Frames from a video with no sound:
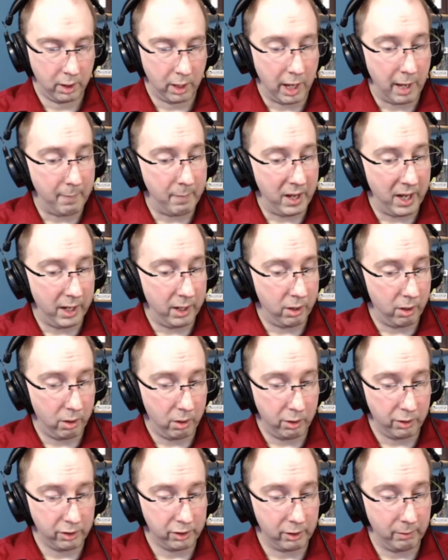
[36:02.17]
I bade
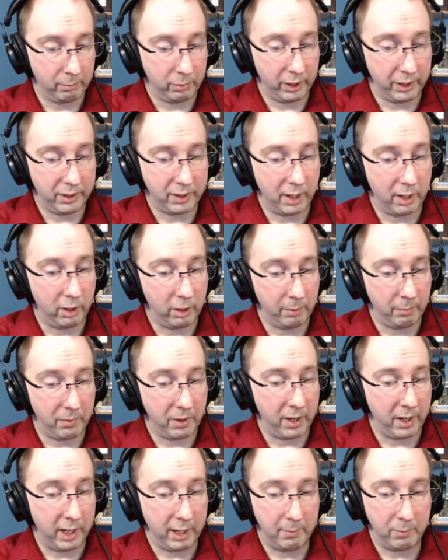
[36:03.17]
her simply tell him
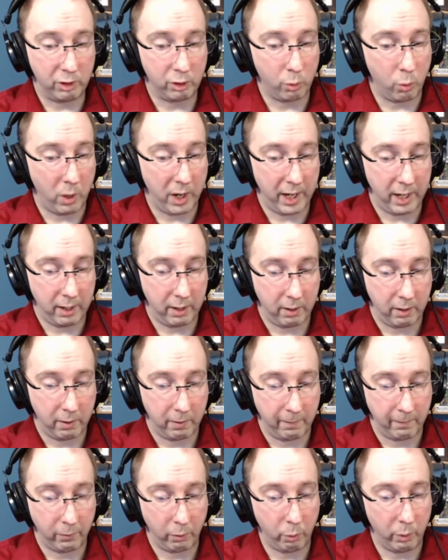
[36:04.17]
that he must wait,
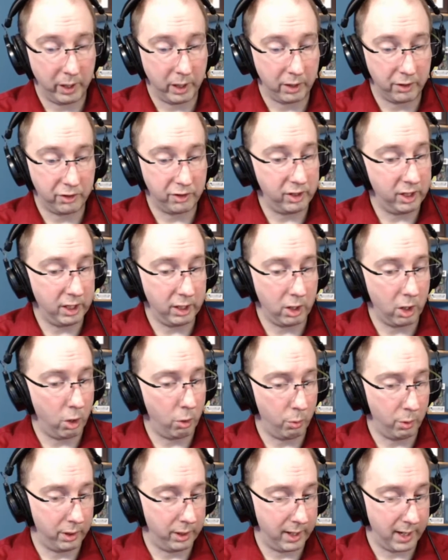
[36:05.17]
for we could see no
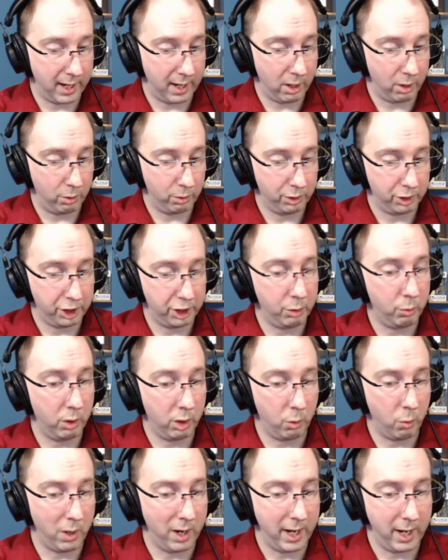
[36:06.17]
one now. She went
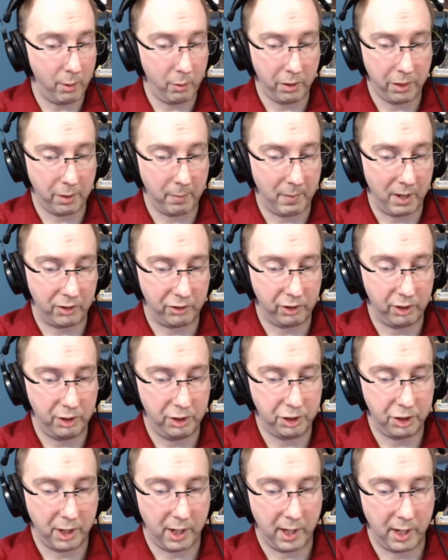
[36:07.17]
away with the
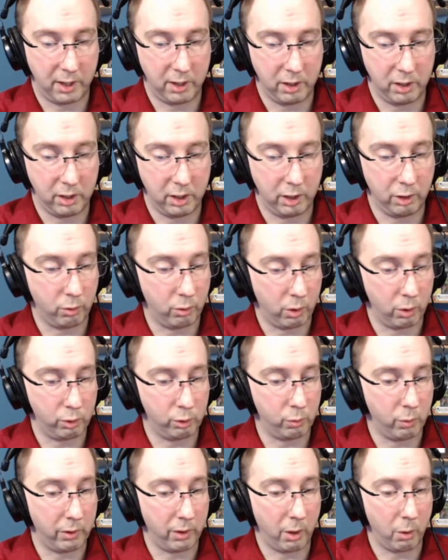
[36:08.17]
message, and,
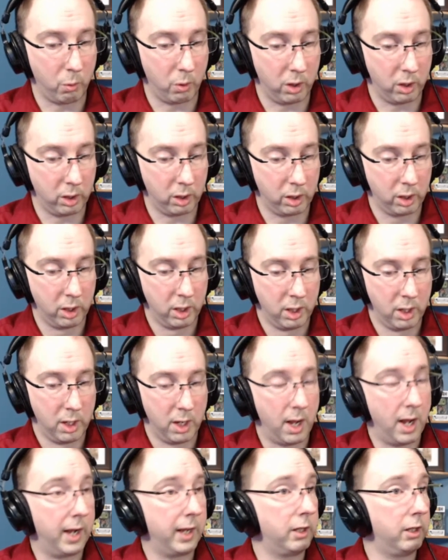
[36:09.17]
engrossed with our work,
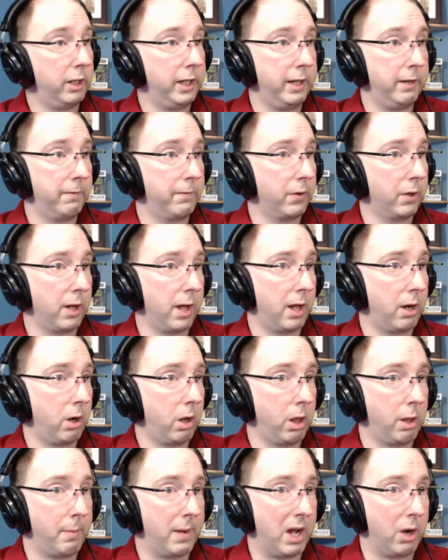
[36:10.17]
I clean forgot
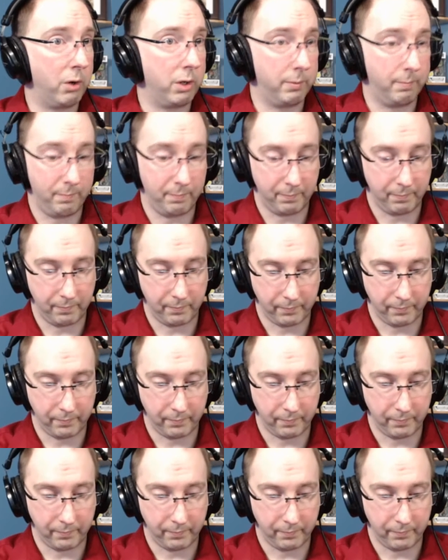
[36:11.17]
all about him.